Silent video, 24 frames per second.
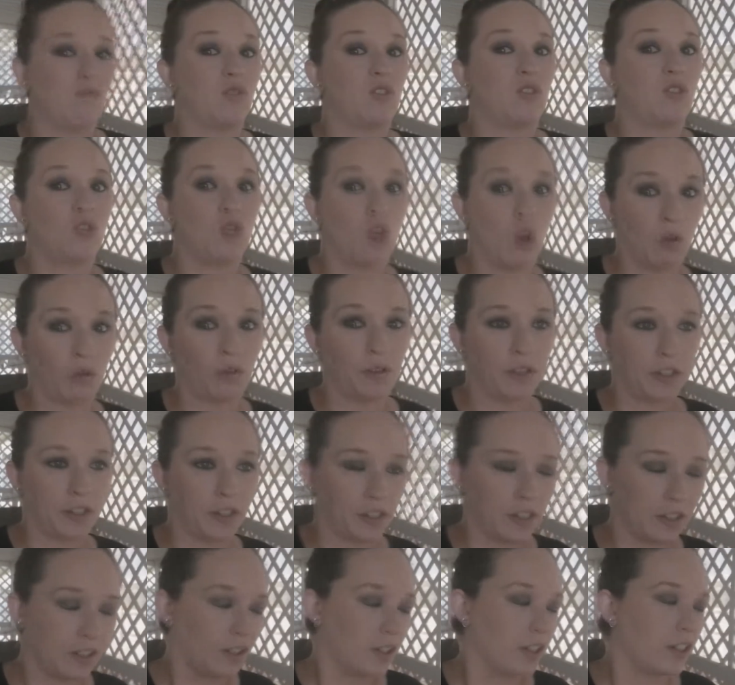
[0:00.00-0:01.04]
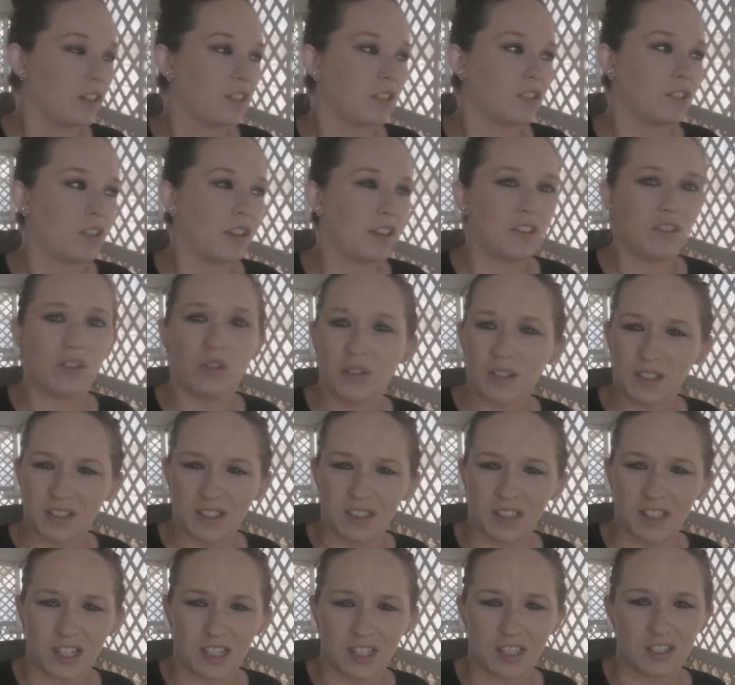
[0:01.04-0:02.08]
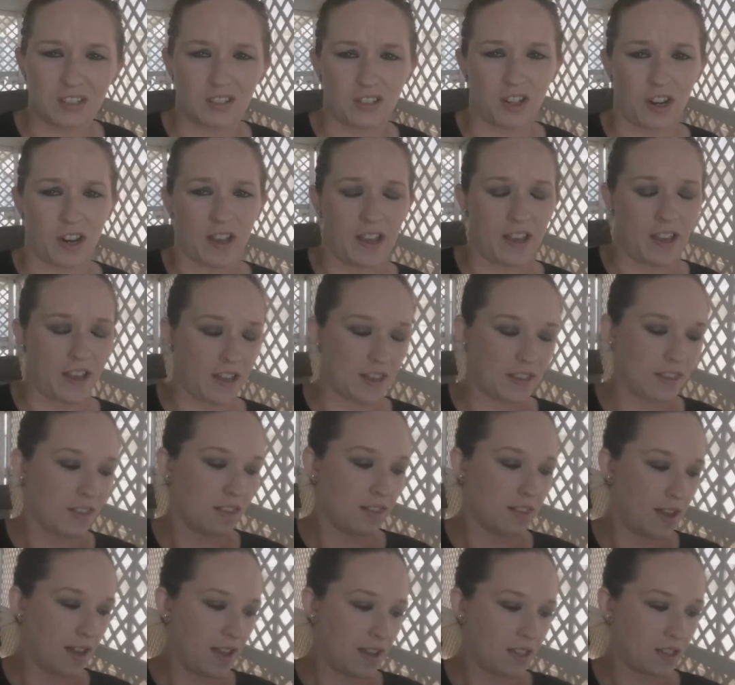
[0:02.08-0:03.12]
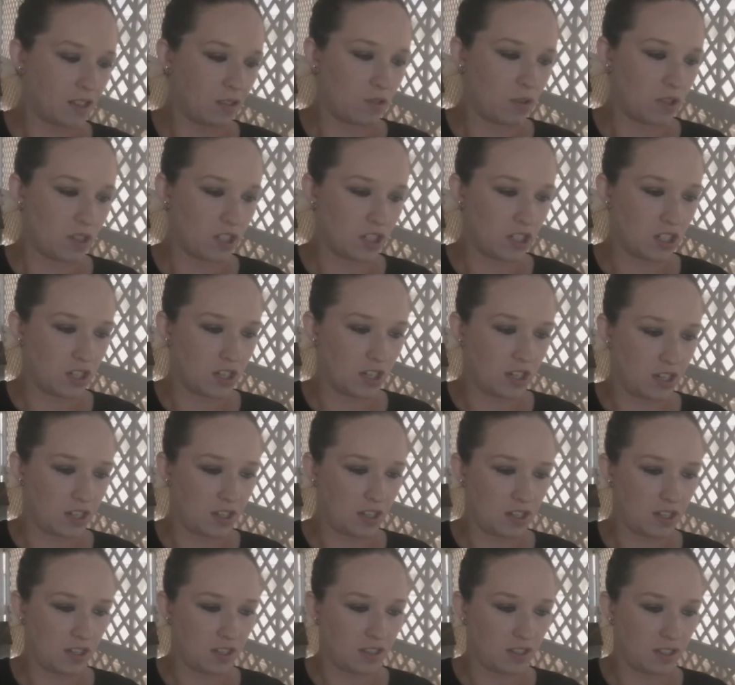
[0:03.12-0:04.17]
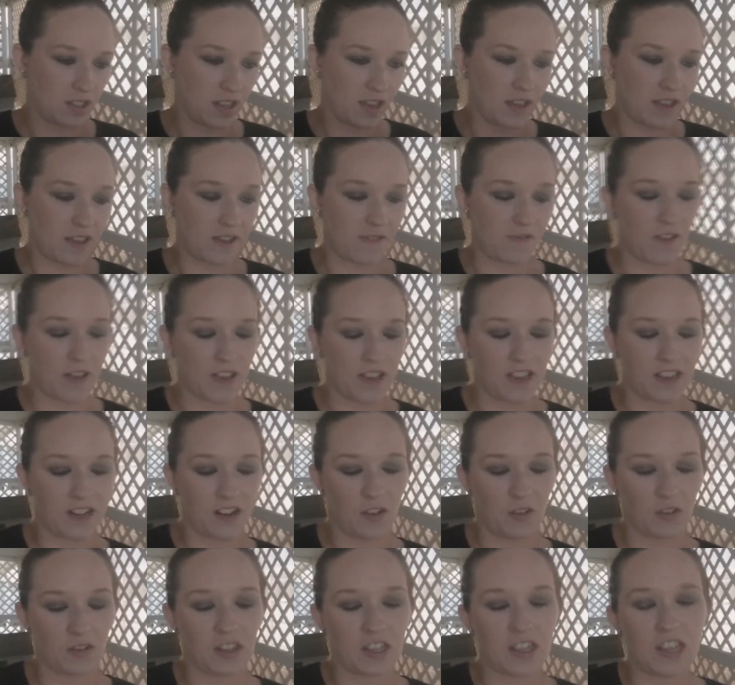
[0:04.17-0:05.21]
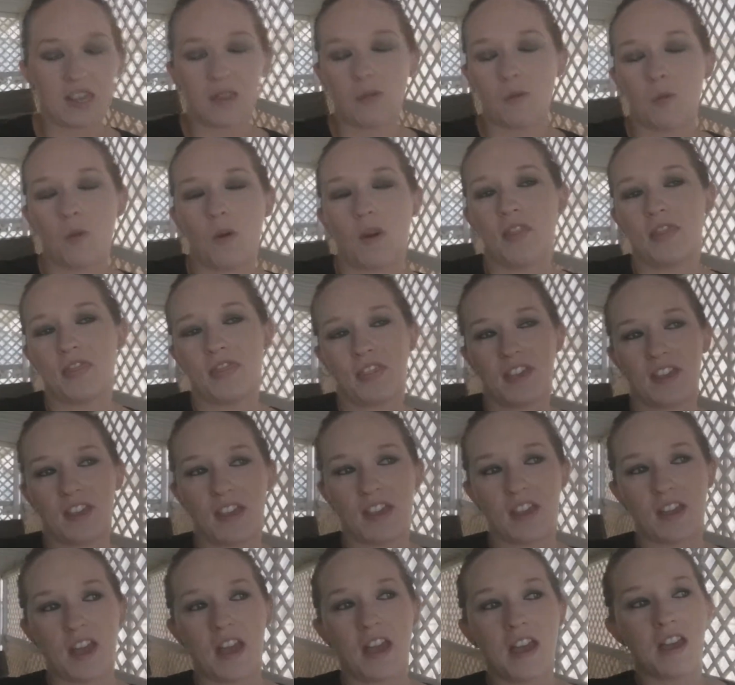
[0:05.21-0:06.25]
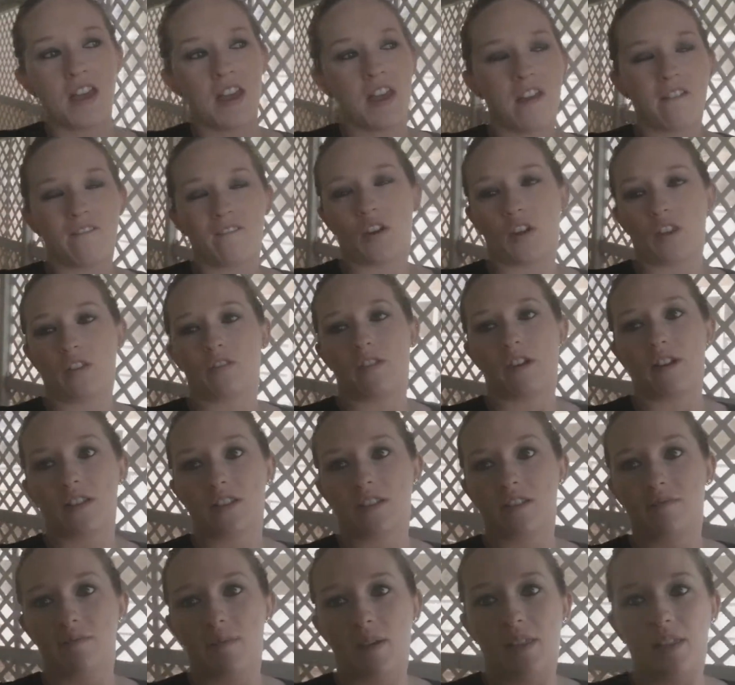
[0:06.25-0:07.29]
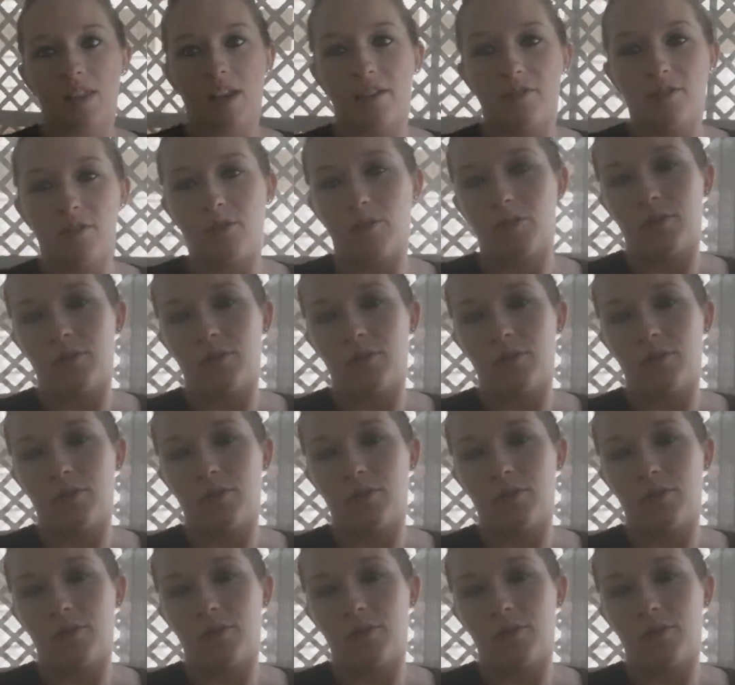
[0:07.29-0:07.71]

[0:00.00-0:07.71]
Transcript: So good. So I totally suggest you try it. And the last question is, if I could only eat one thing for the rest of my life,